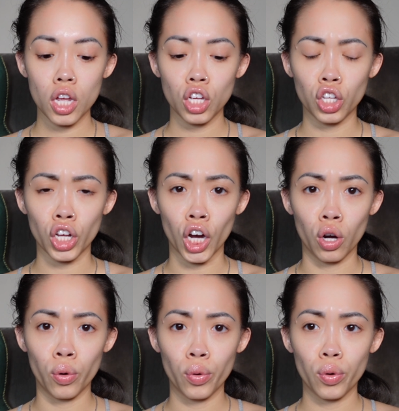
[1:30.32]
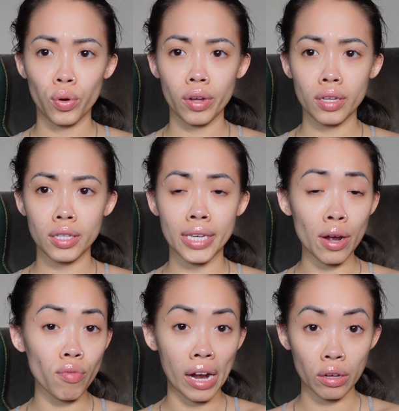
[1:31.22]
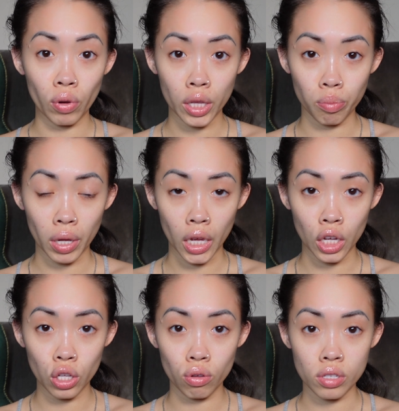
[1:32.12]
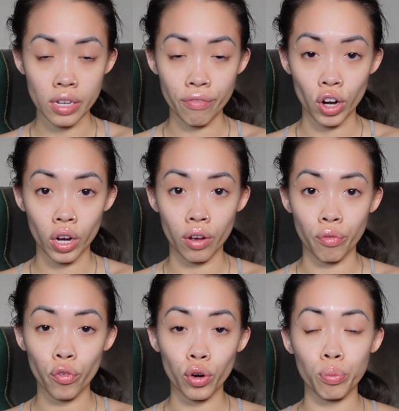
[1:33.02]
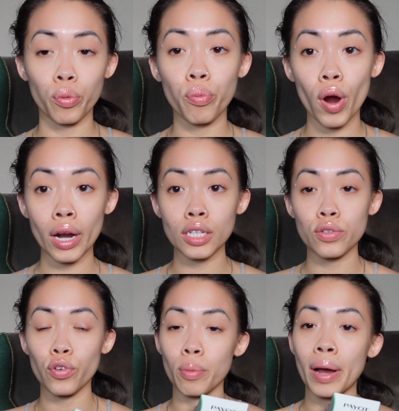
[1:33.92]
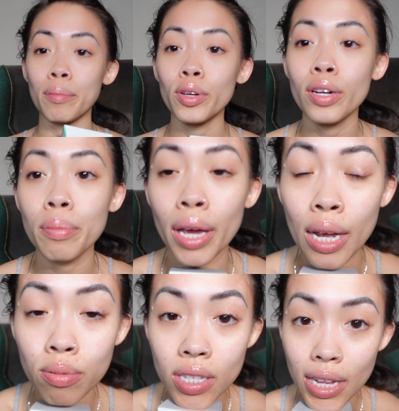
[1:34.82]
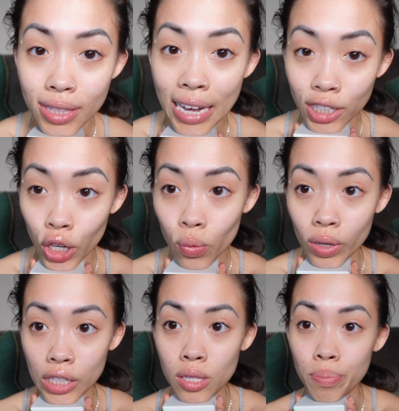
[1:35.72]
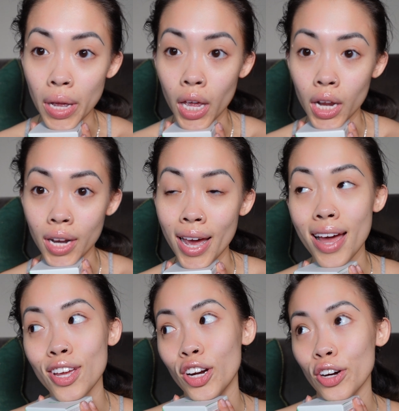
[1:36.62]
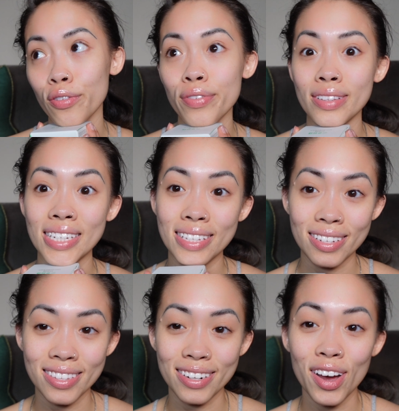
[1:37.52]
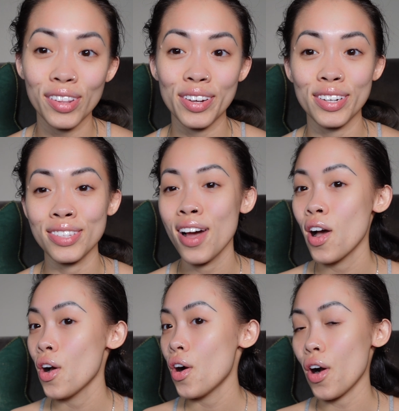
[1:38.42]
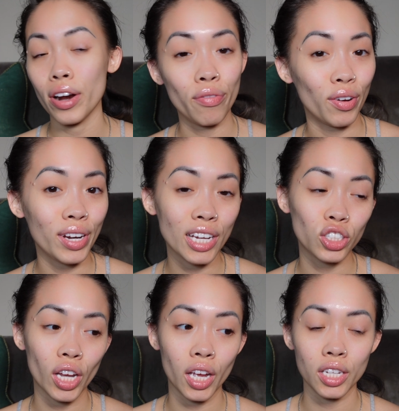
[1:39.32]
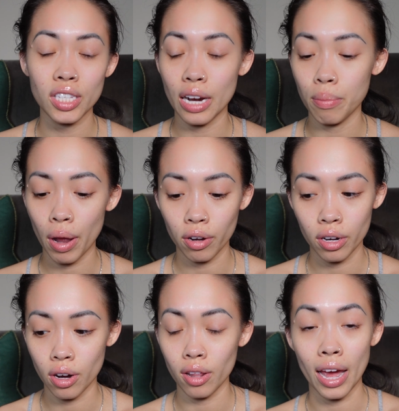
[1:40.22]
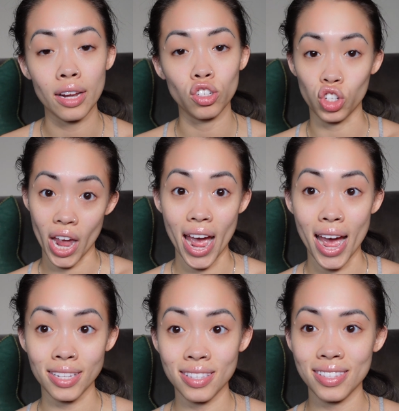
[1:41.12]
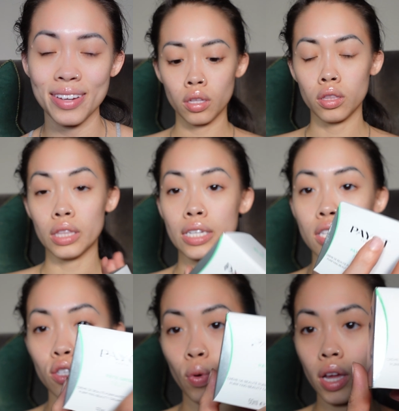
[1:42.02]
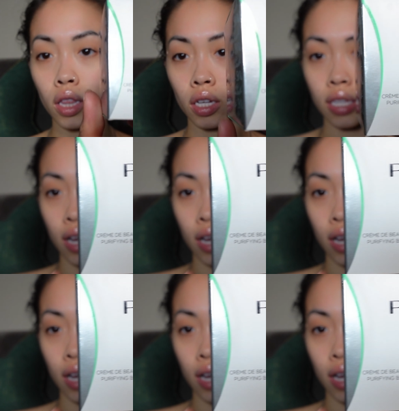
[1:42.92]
you know, get ready with me using very affordable products for my beauty babes that don't want to spend, you know, 50, 60 dollars on a foundation, setting powder and all that jazz. This is what it looks